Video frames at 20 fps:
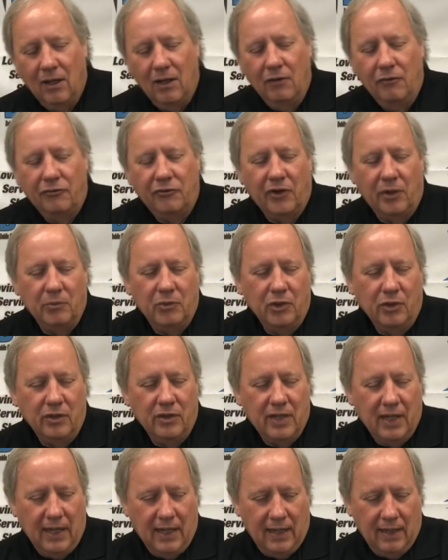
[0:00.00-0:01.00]
from your
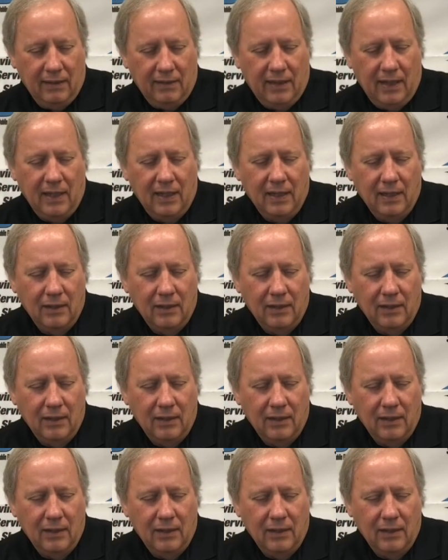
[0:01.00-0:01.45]
death.